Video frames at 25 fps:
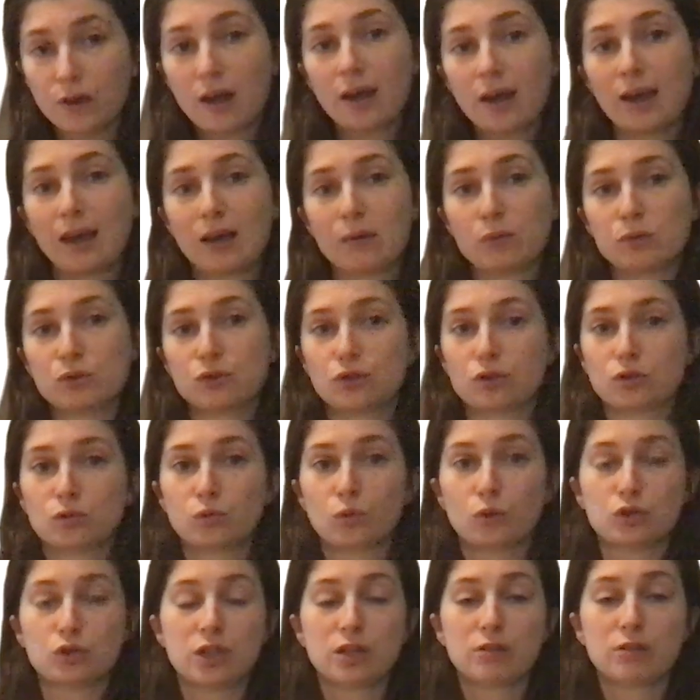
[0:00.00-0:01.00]
it was just what
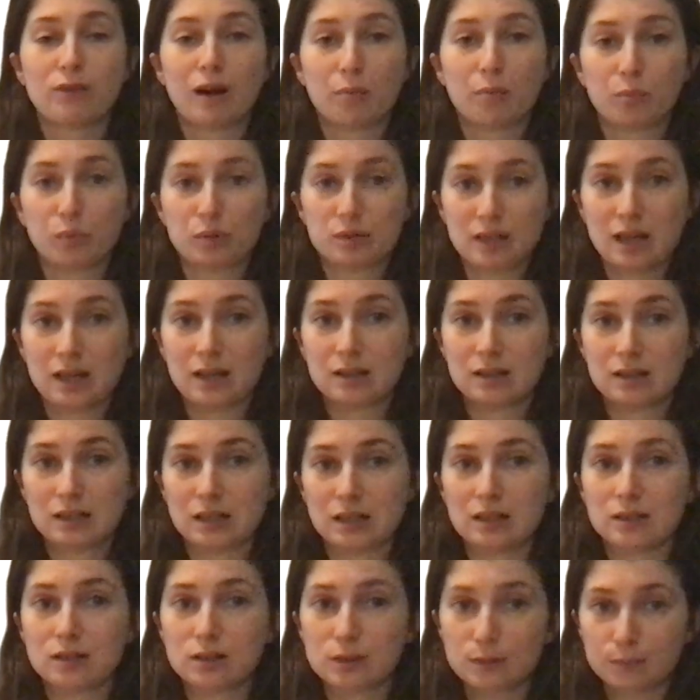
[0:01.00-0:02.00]
she
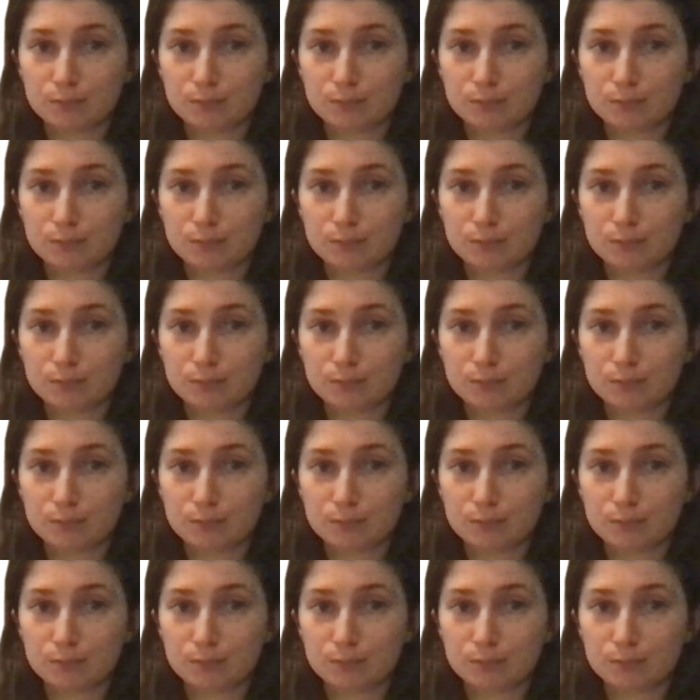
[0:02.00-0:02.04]
represented.